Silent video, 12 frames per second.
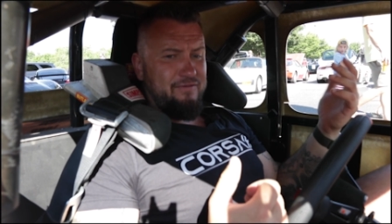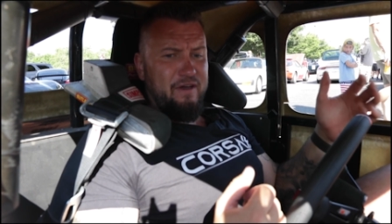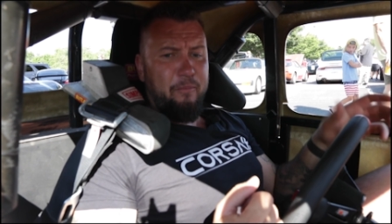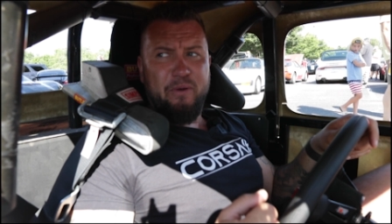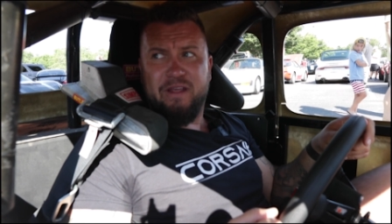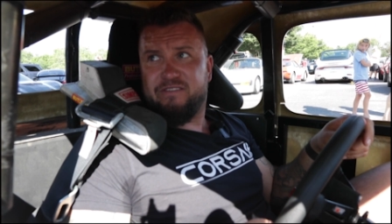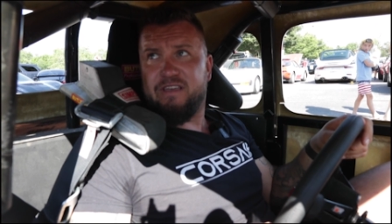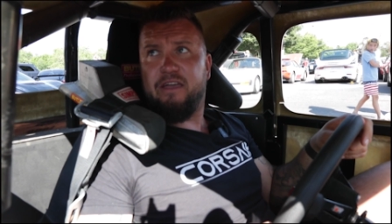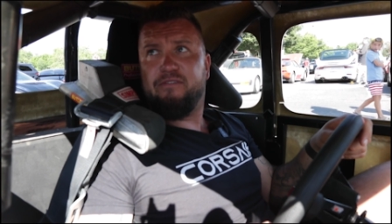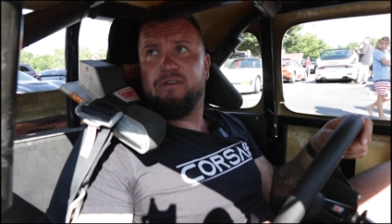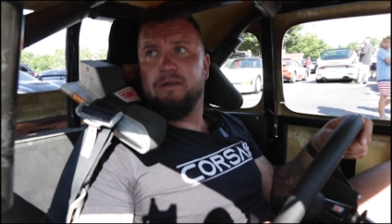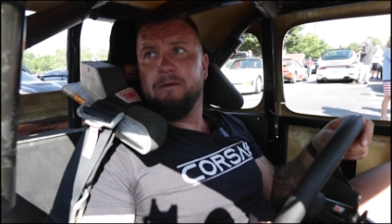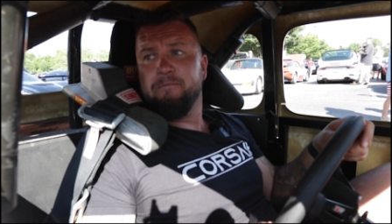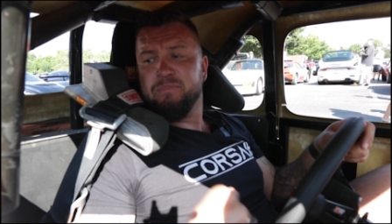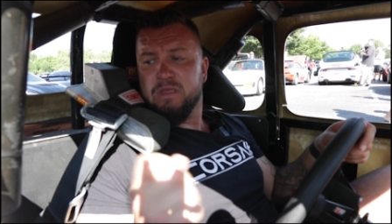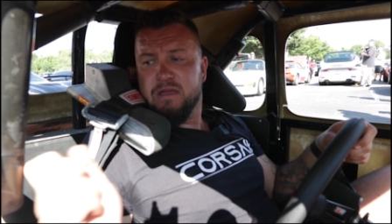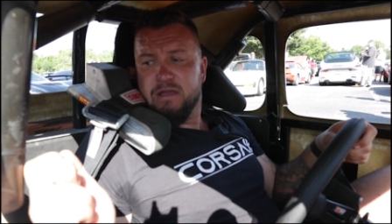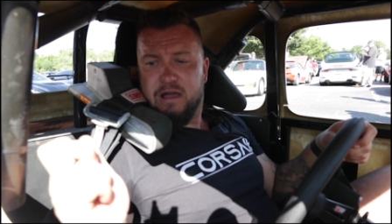Feel pretty safe.
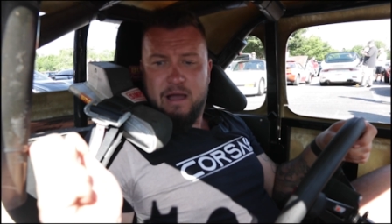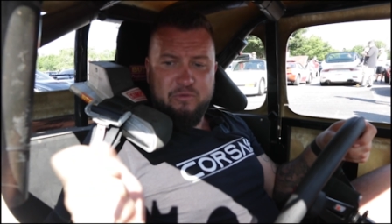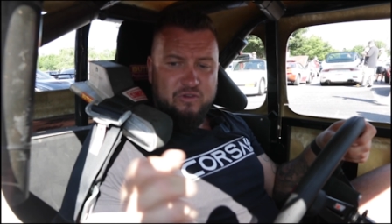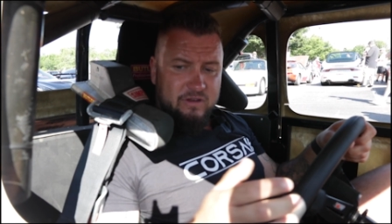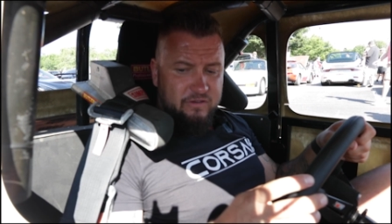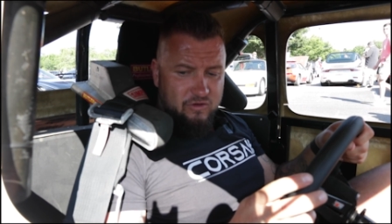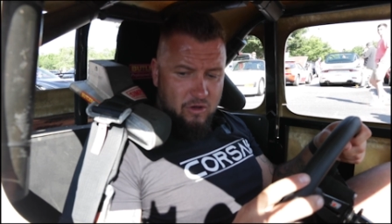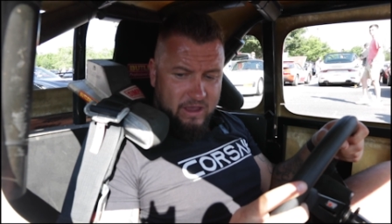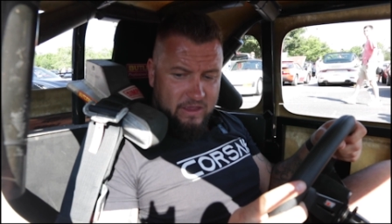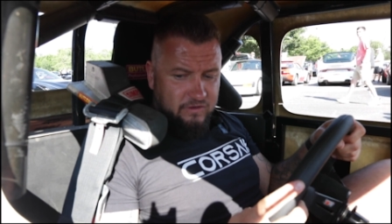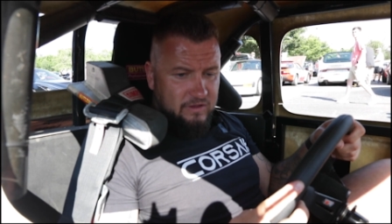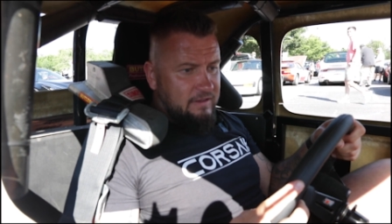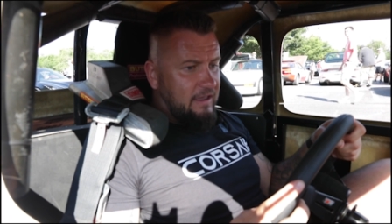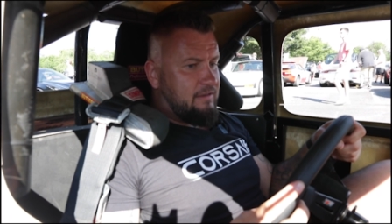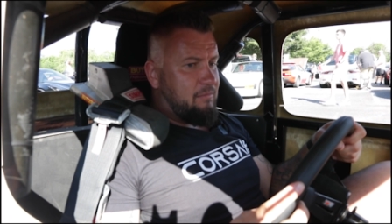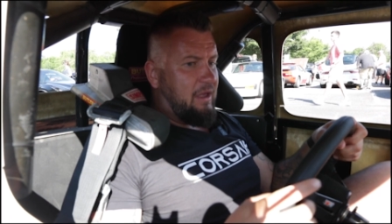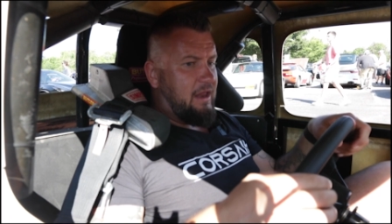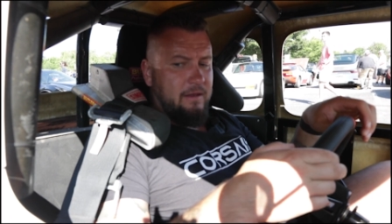I'm sure this rocket can take
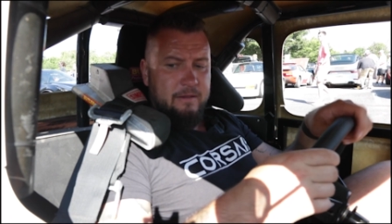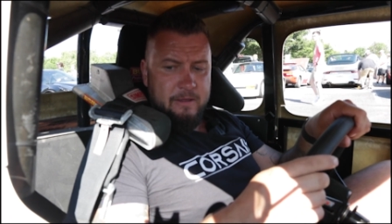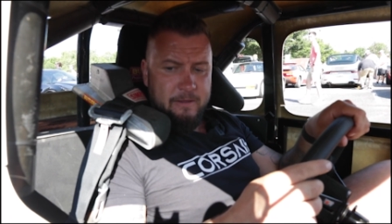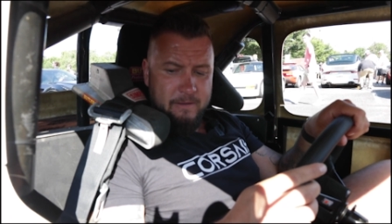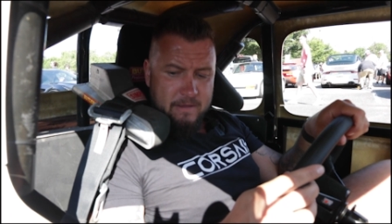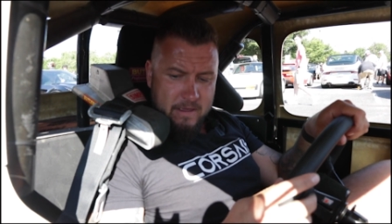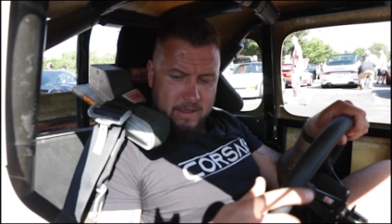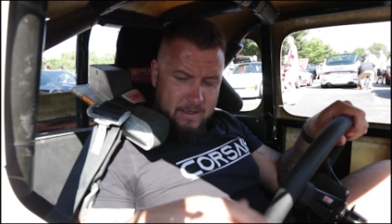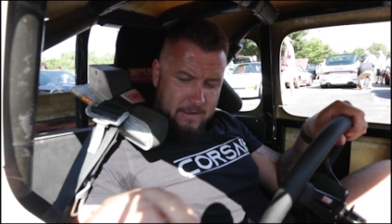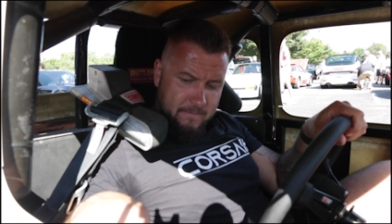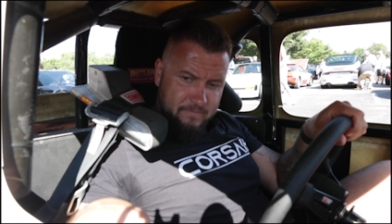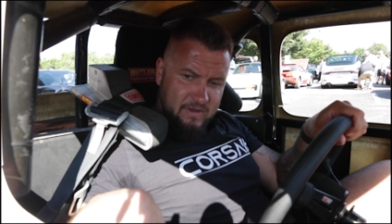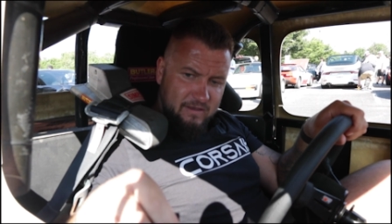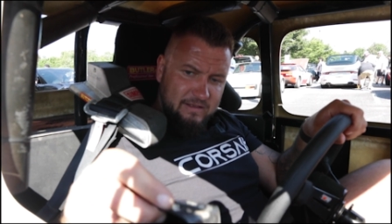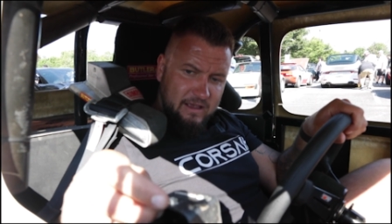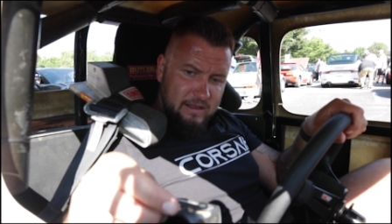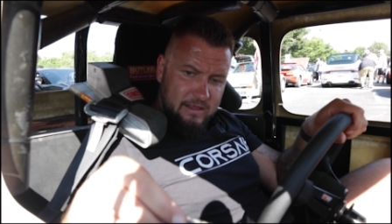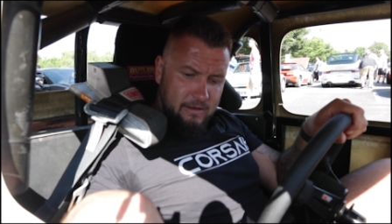some beating. There's
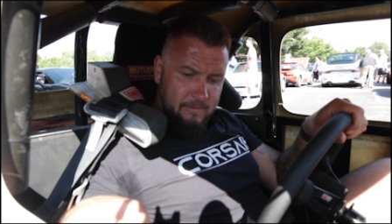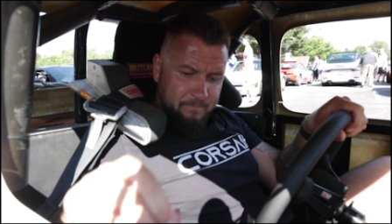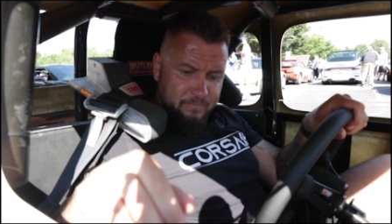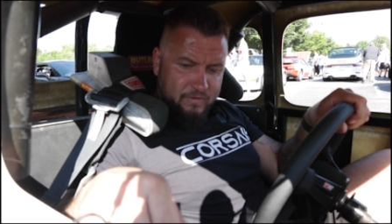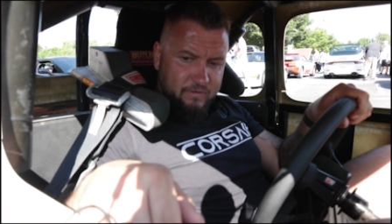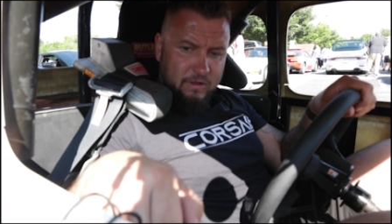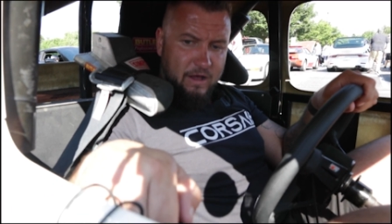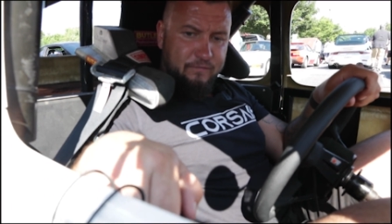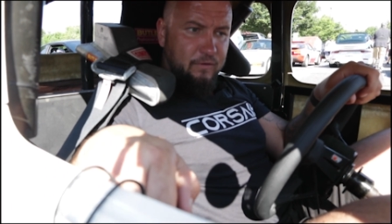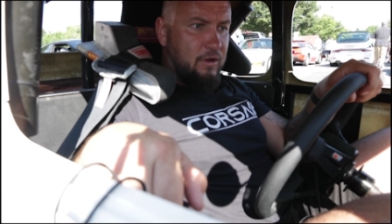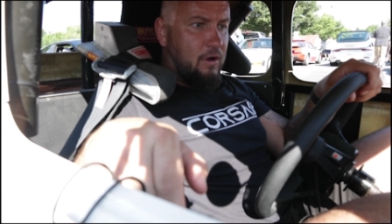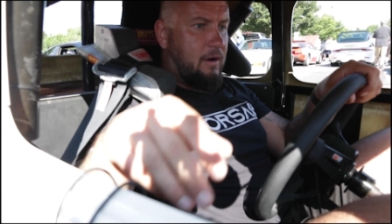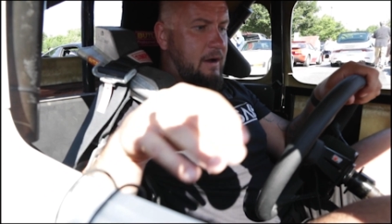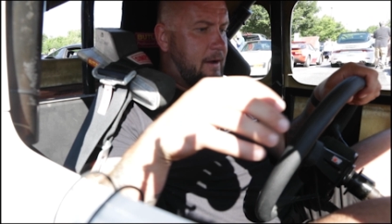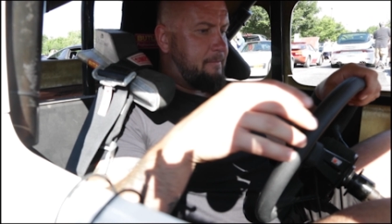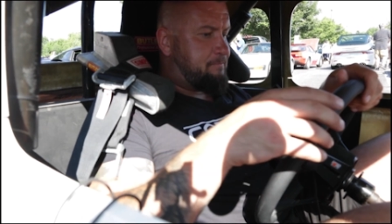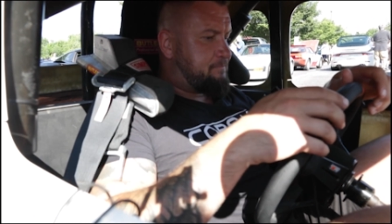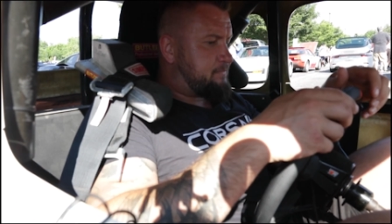like a little slot for your
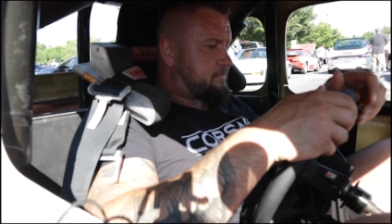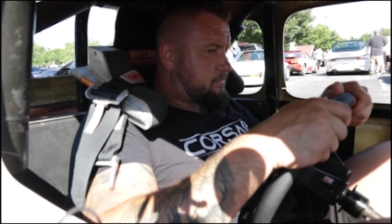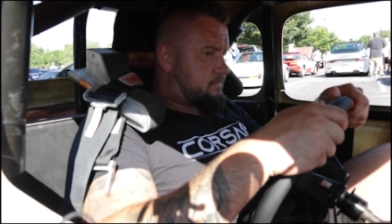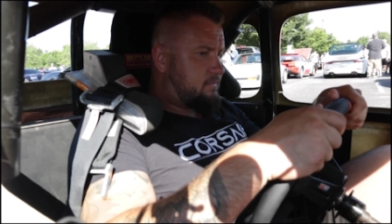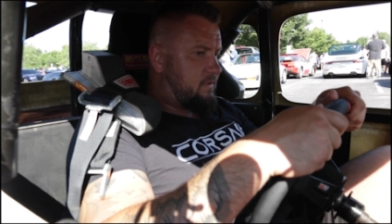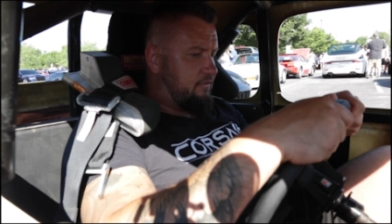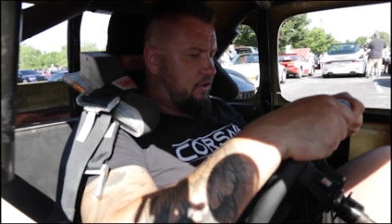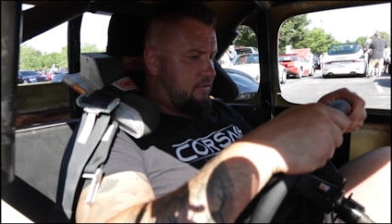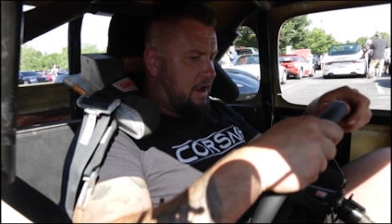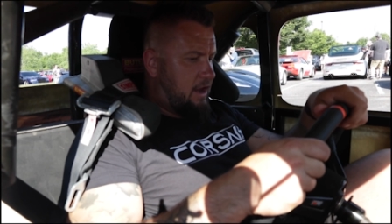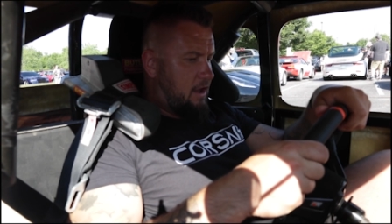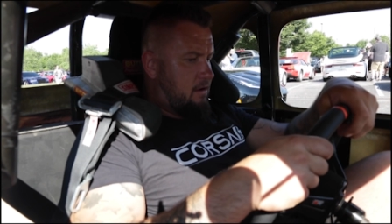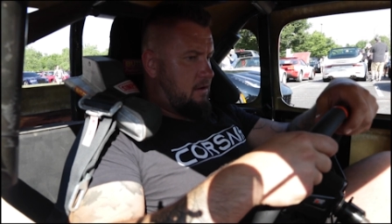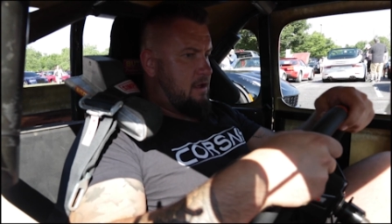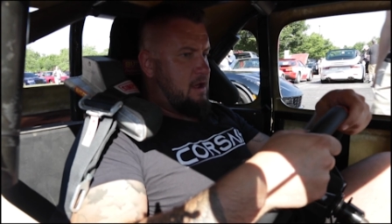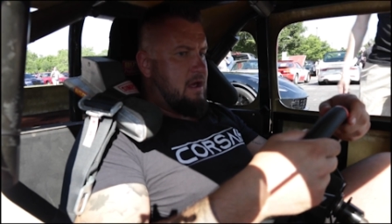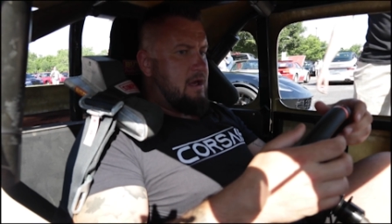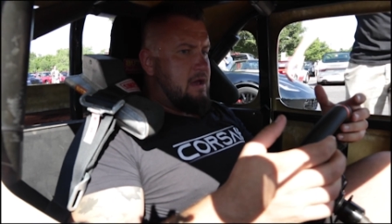um, for your radio.
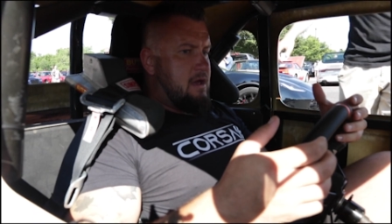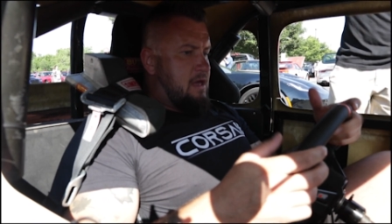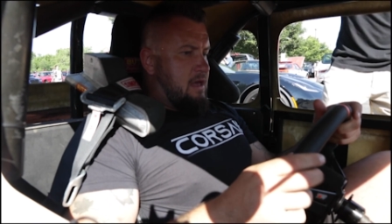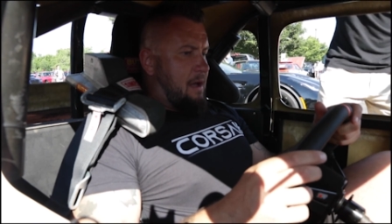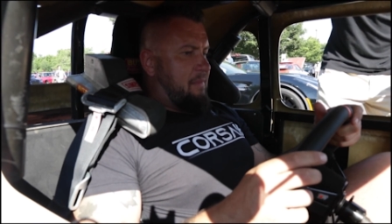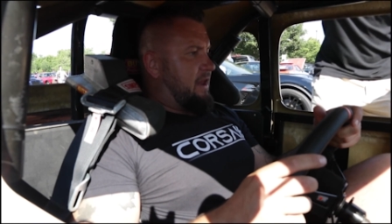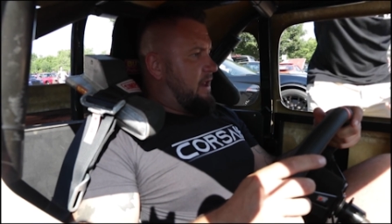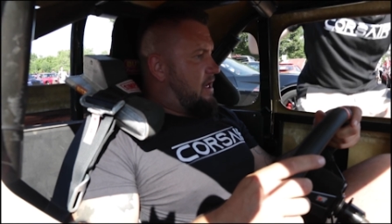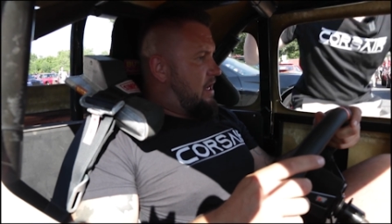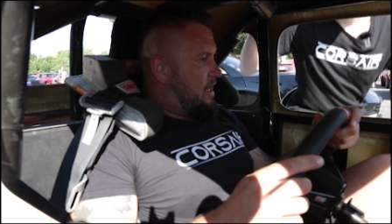I mean,